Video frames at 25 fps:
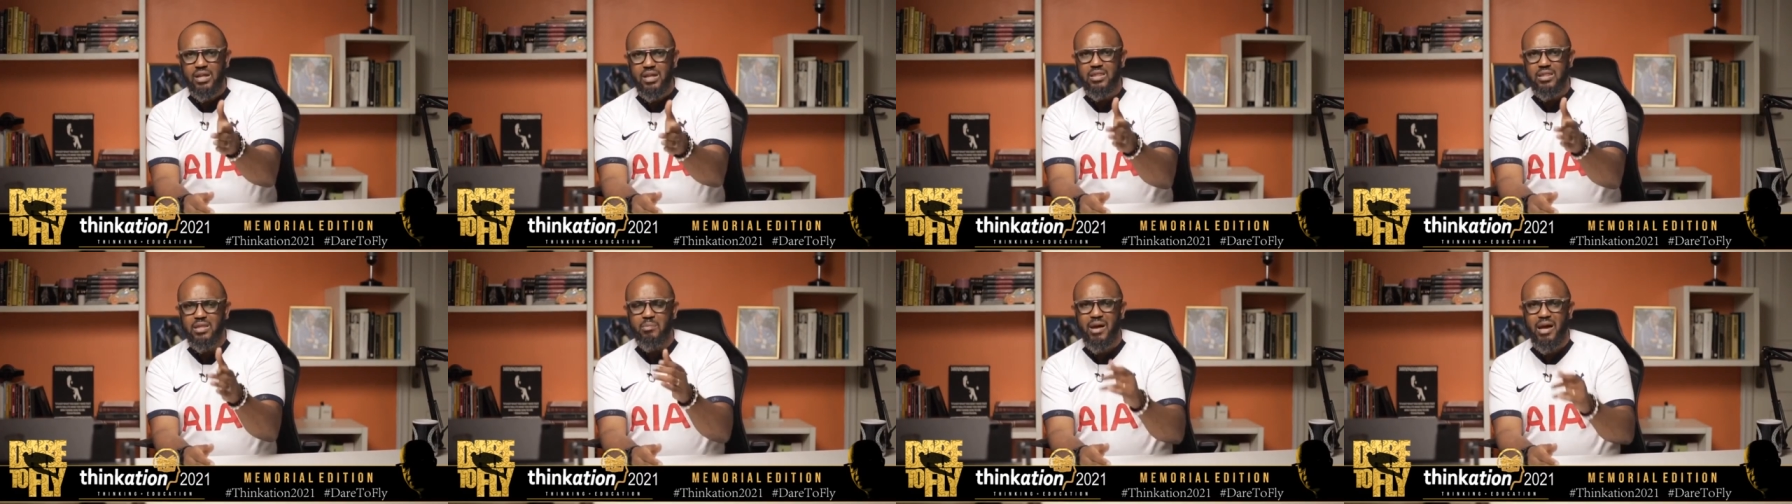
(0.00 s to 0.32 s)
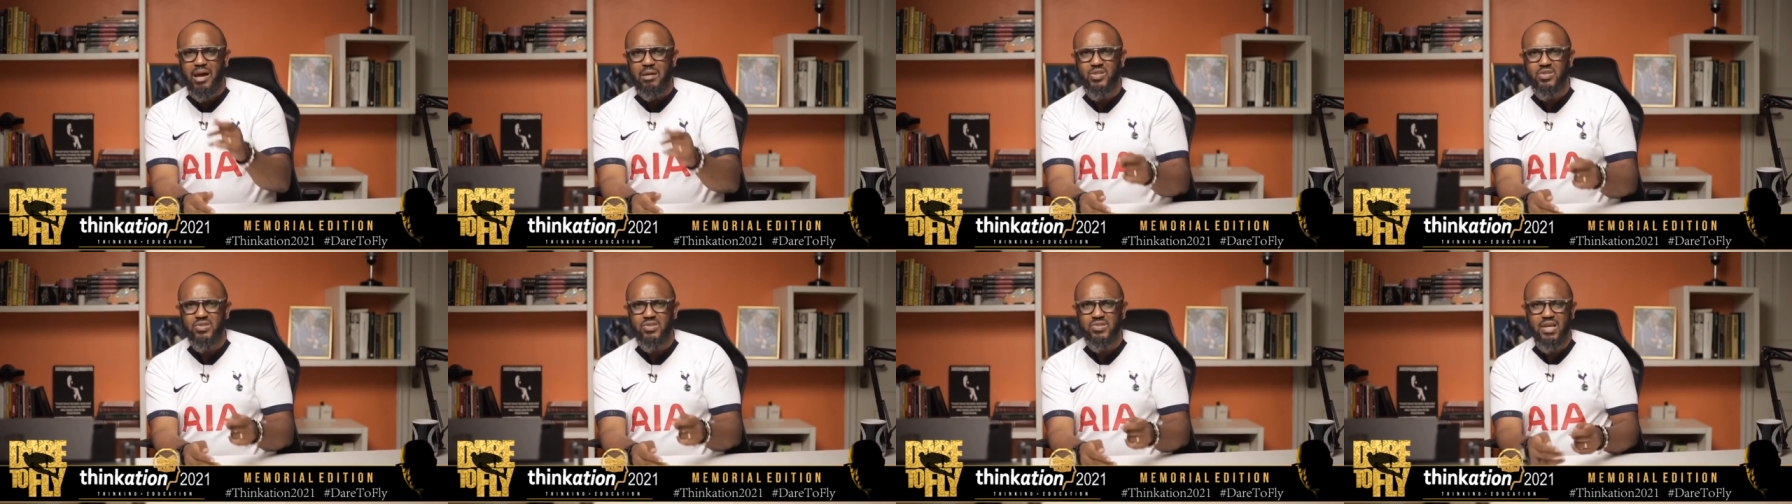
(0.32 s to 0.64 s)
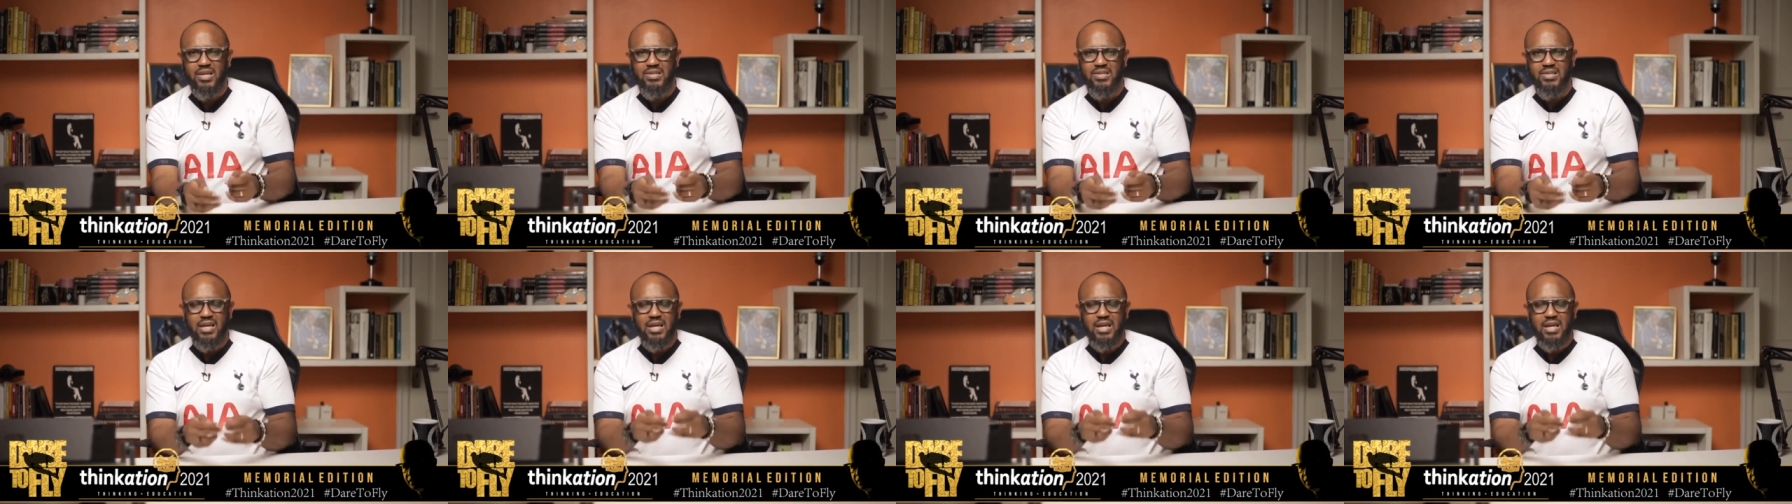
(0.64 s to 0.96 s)
the Bible
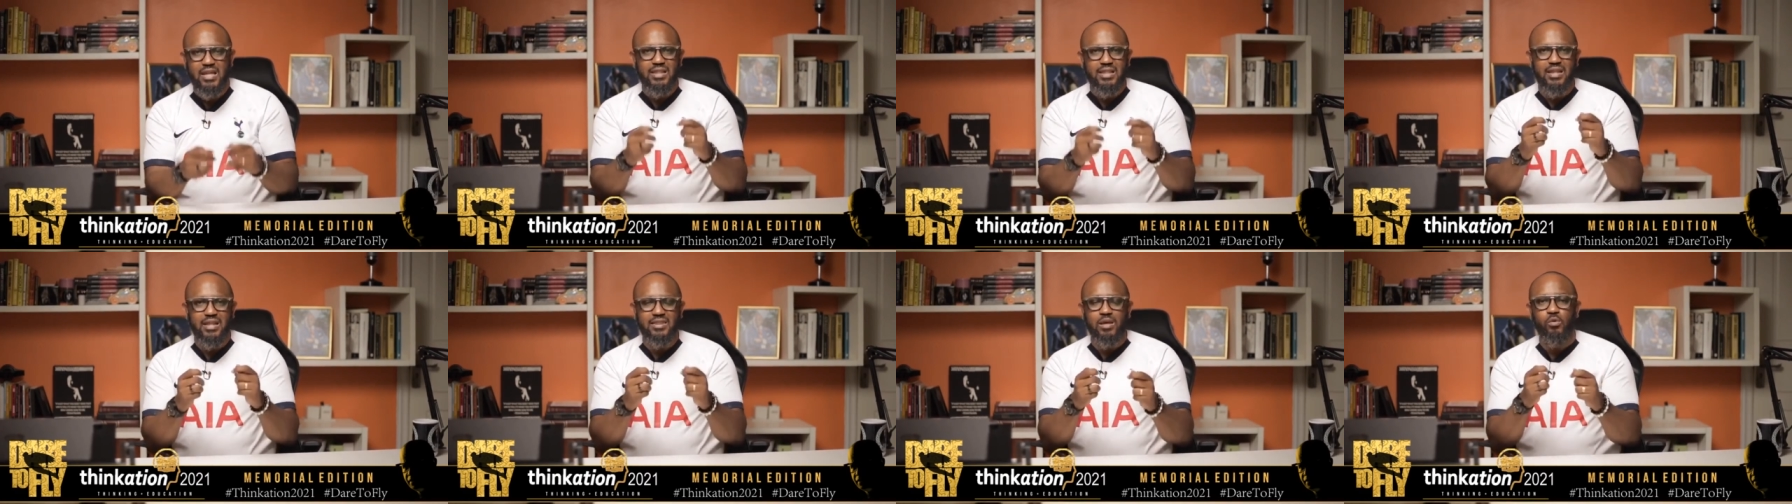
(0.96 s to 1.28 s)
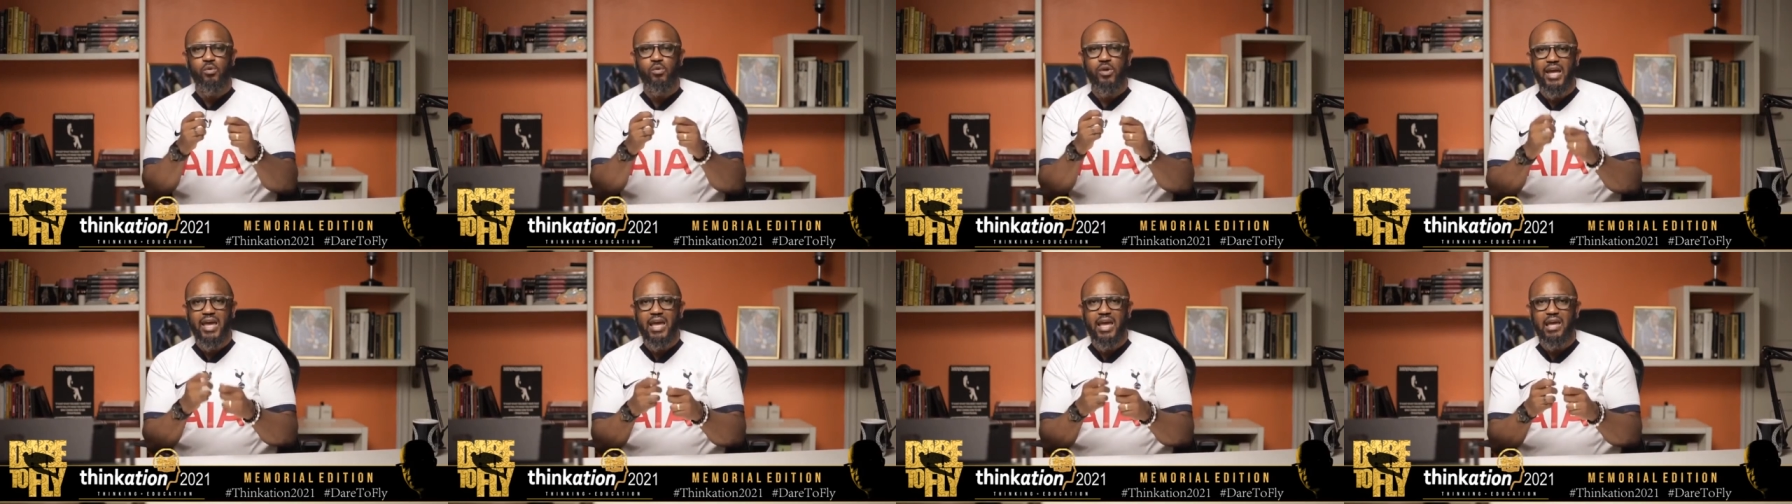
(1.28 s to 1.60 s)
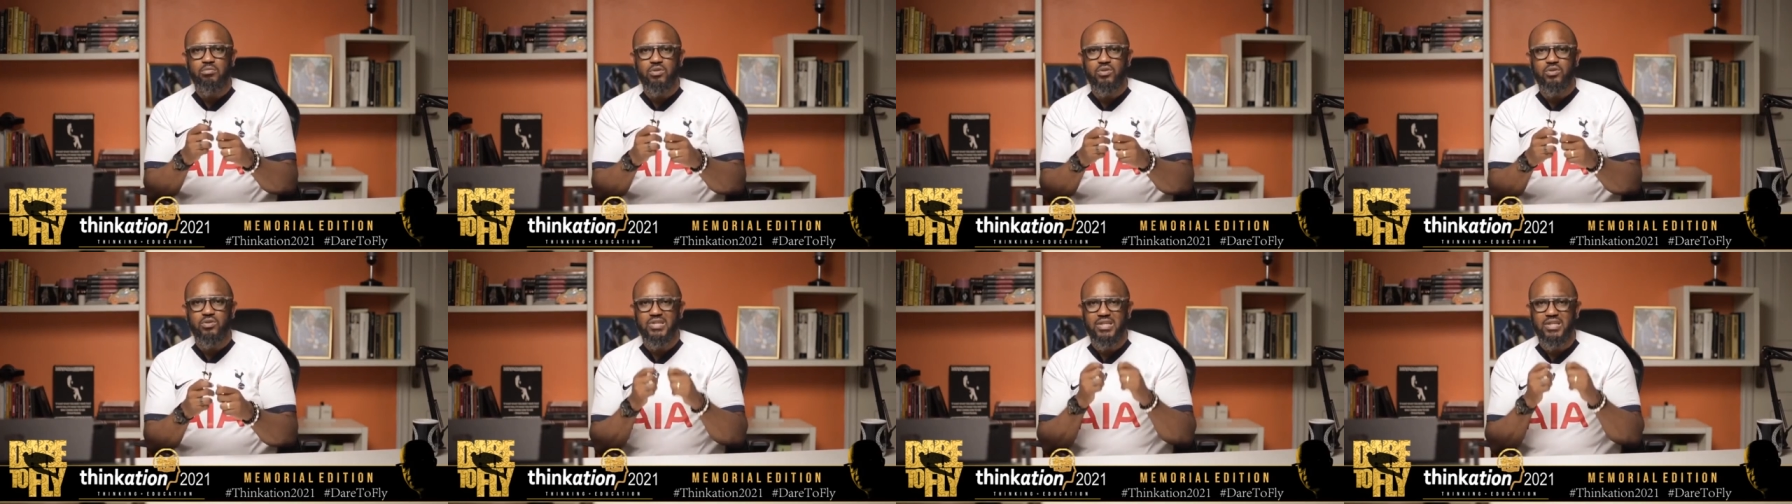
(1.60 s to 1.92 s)
says that they were able